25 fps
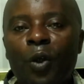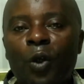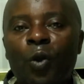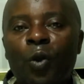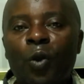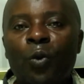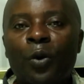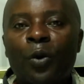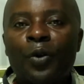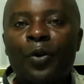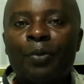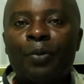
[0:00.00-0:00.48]

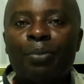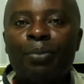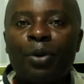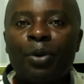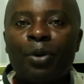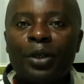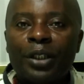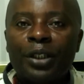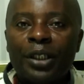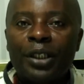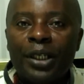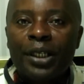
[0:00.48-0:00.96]
When we
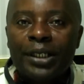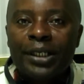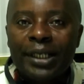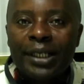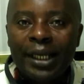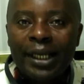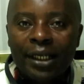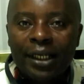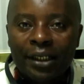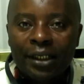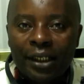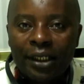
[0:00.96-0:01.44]
import things
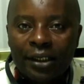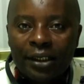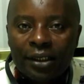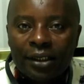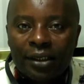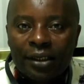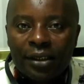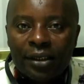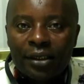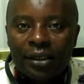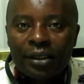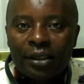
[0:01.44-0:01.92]
like that,
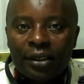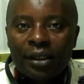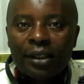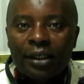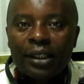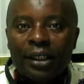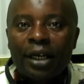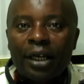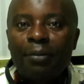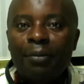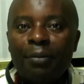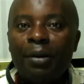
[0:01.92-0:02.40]

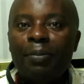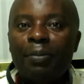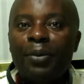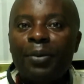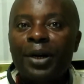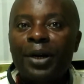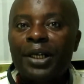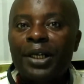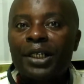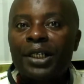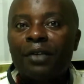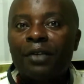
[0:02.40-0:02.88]
there will be
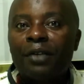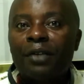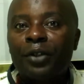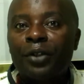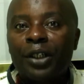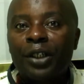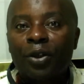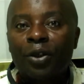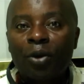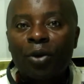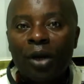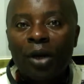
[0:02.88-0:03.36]
pressure for the
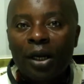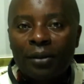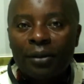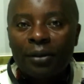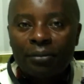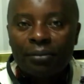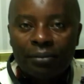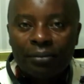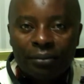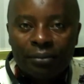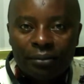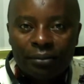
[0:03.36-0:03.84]
dollar.
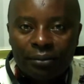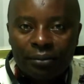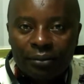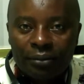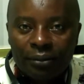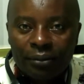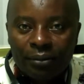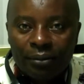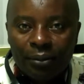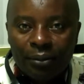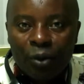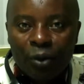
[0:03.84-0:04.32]

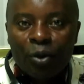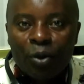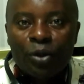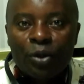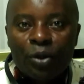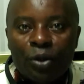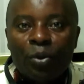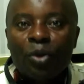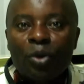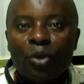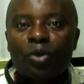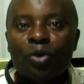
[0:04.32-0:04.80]

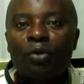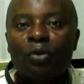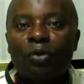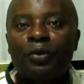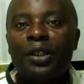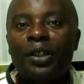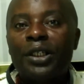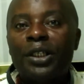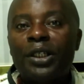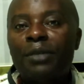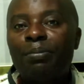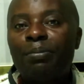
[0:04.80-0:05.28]
Because most of
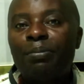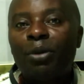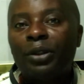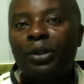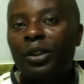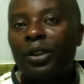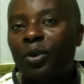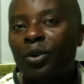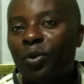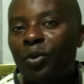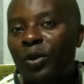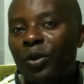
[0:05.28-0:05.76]
these
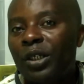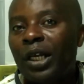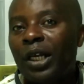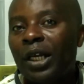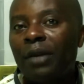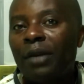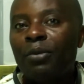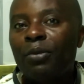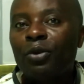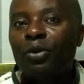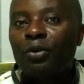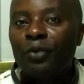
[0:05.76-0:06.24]
imported goods
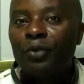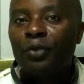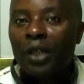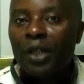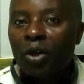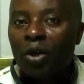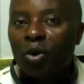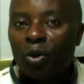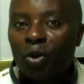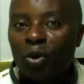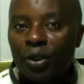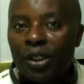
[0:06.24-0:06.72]
like motor
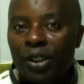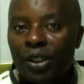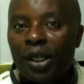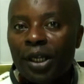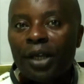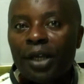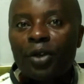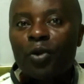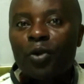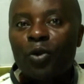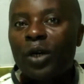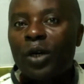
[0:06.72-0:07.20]
vehicles,
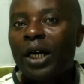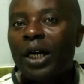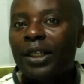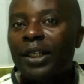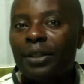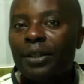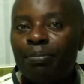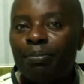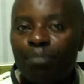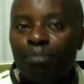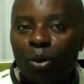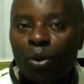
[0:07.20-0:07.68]
you can't
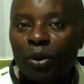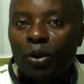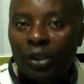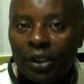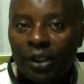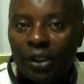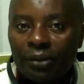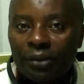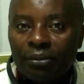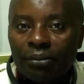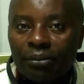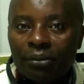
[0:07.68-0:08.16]
import
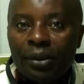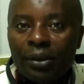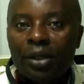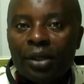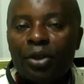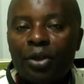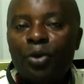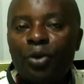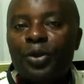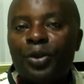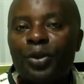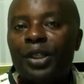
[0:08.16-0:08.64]
them
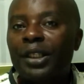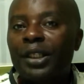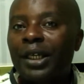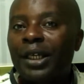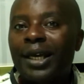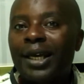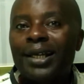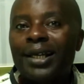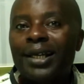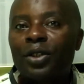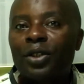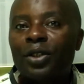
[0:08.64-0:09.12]
using the
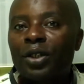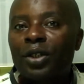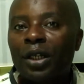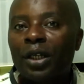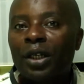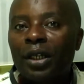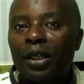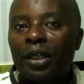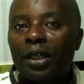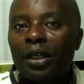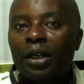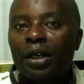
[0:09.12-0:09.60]
Kenya
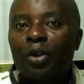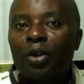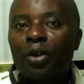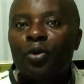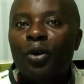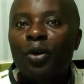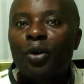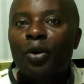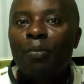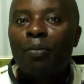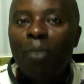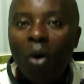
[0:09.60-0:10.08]
shilling. You
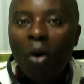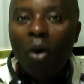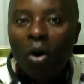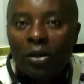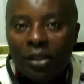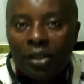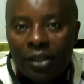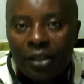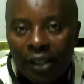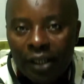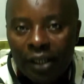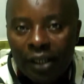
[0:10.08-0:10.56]

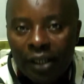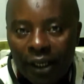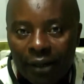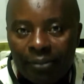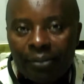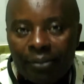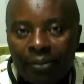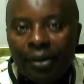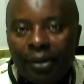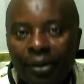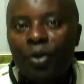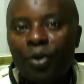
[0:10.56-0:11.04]
import
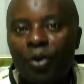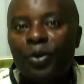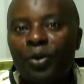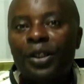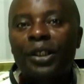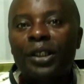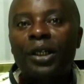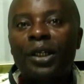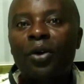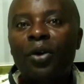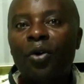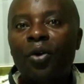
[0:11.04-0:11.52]
them
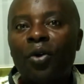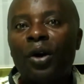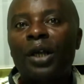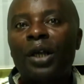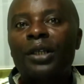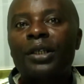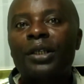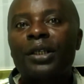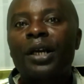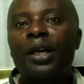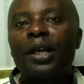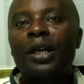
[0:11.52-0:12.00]
using the
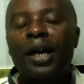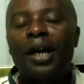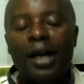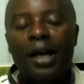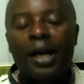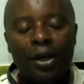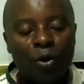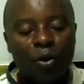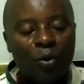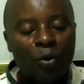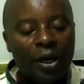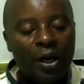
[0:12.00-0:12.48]
dollars.
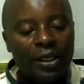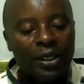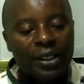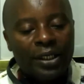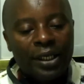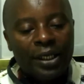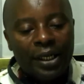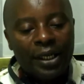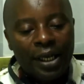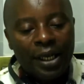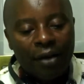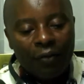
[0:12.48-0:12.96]
And once
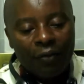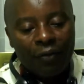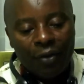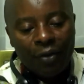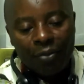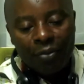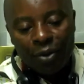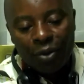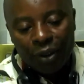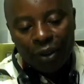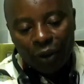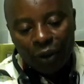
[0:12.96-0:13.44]
then
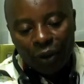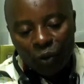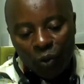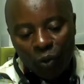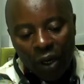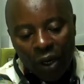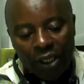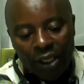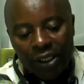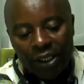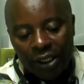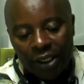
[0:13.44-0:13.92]
everybody
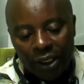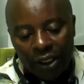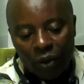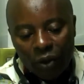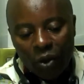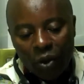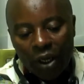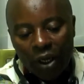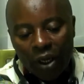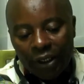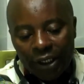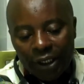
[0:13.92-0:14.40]
wants the
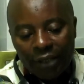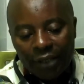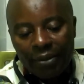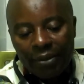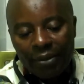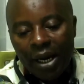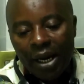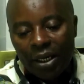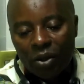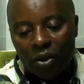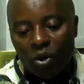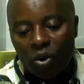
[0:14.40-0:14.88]
dollar, the
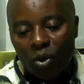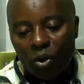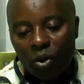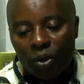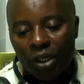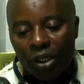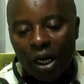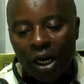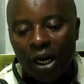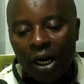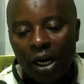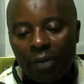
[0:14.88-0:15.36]
demand
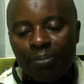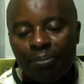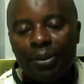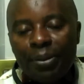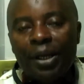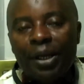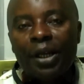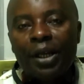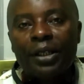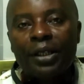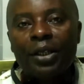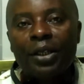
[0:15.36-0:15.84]
goes up,
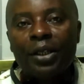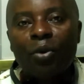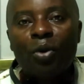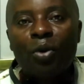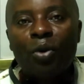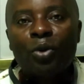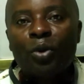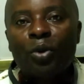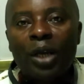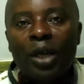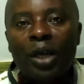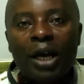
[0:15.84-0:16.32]
then
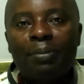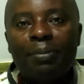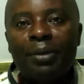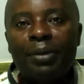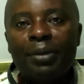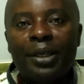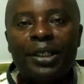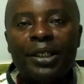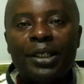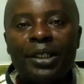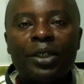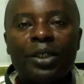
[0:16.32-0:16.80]
what will happen
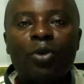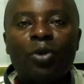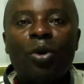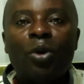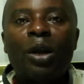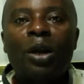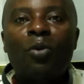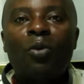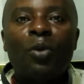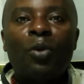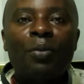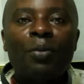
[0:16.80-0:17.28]
is that the
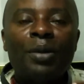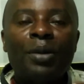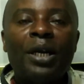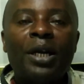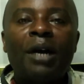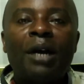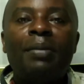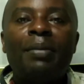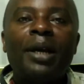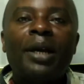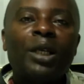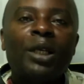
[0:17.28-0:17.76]
dollar will
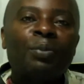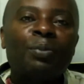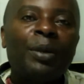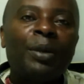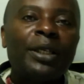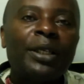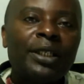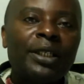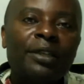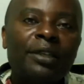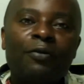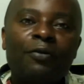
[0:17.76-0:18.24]
become
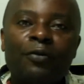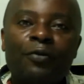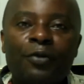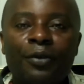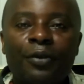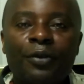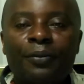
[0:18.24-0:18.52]
expensive.